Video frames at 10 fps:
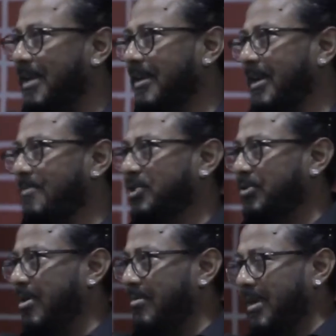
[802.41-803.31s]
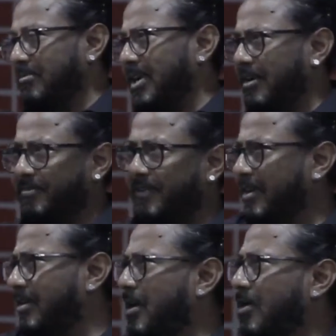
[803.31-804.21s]
He comes to Bombay and trying to
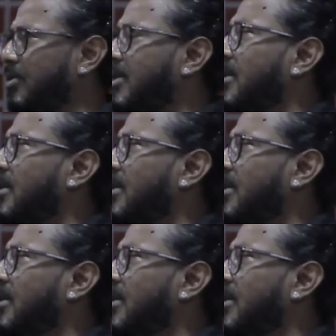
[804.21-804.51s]
figure out a